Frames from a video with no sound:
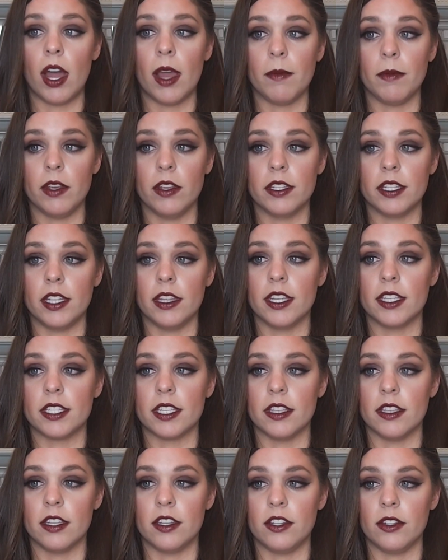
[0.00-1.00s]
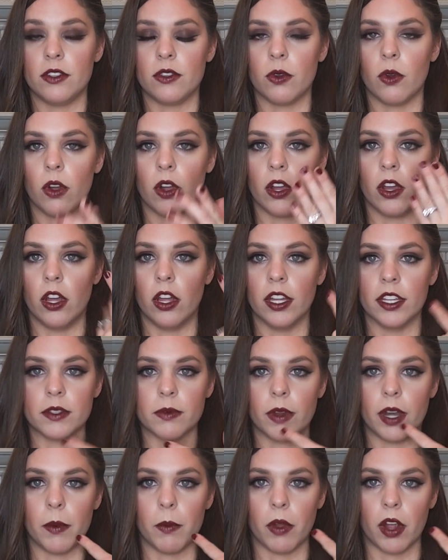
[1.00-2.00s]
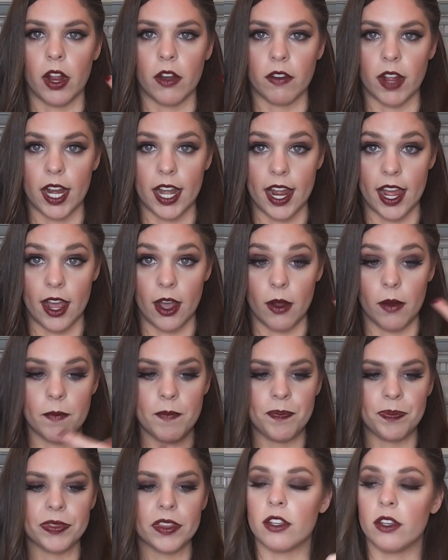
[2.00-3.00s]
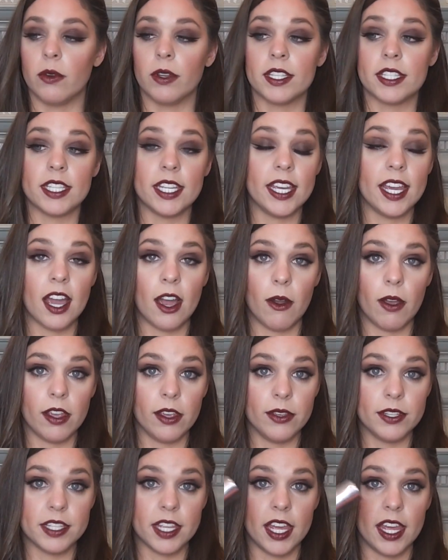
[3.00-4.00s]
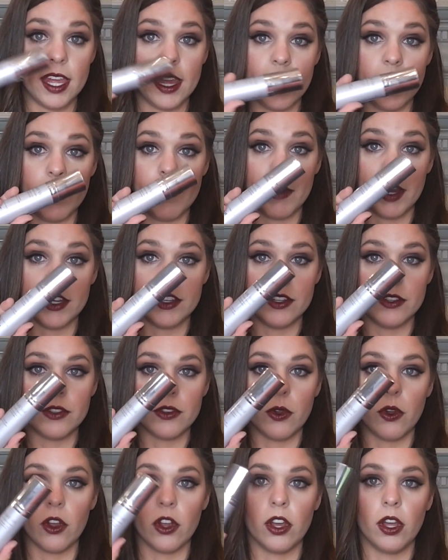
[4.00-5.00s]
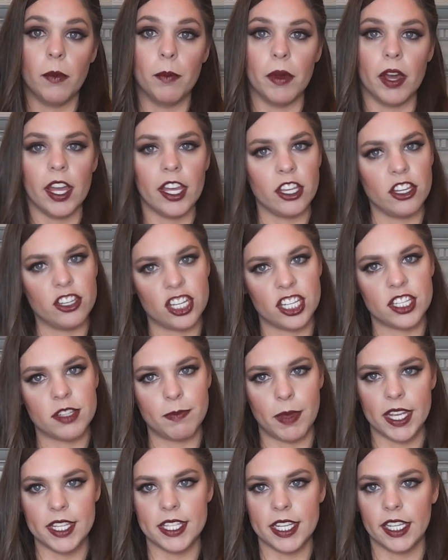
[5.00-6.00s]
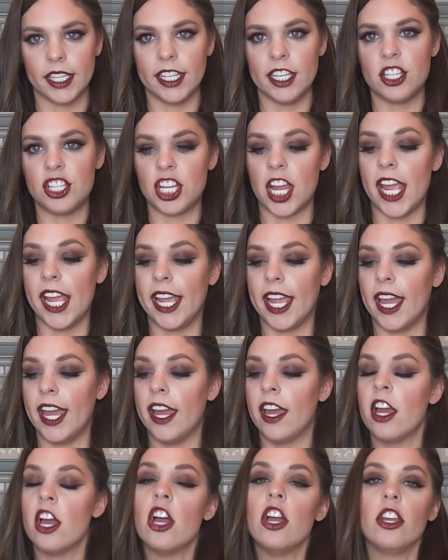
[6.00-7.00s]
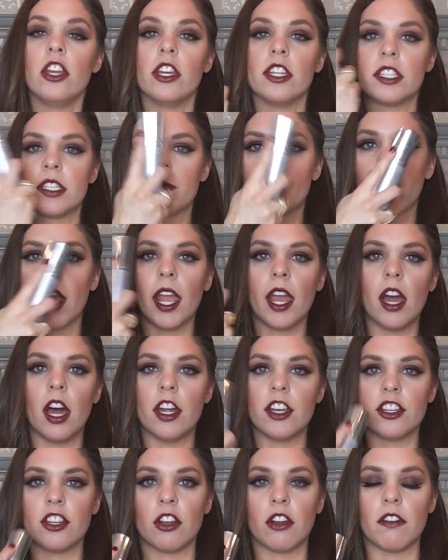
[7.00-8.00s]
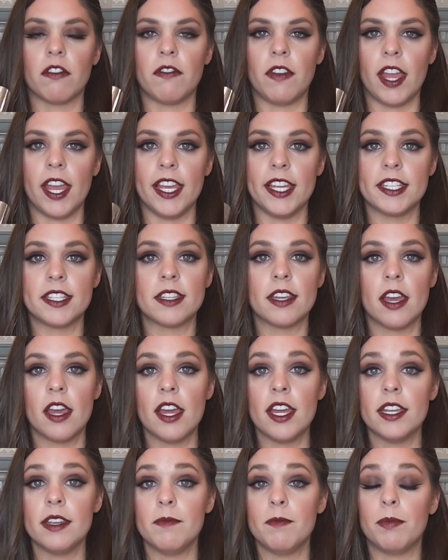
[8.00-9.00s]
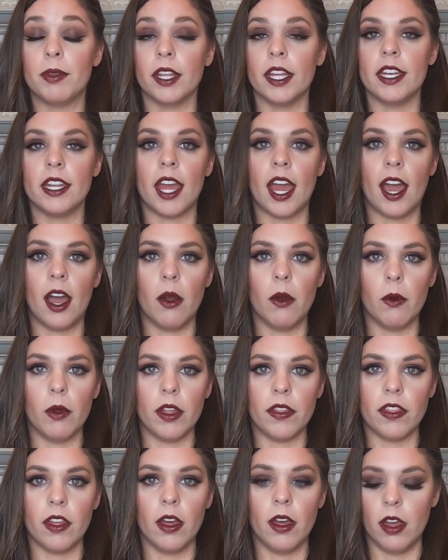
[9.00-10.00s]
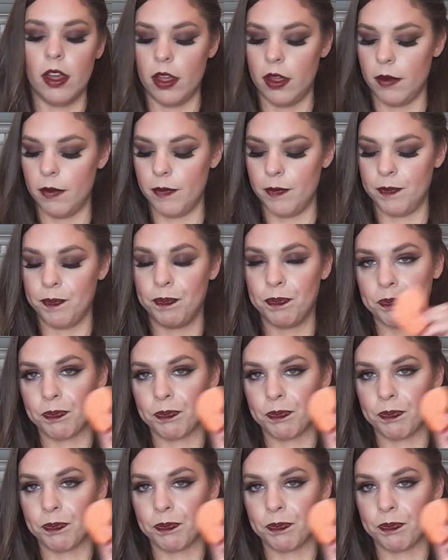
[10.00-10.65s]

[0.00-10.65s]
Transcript: I'm using this in the tutorial. It's what I'm wearing right now. So you'll see how I use it in my tutorial, but you just basically shake it. You can spray it onto your face, blend it out with a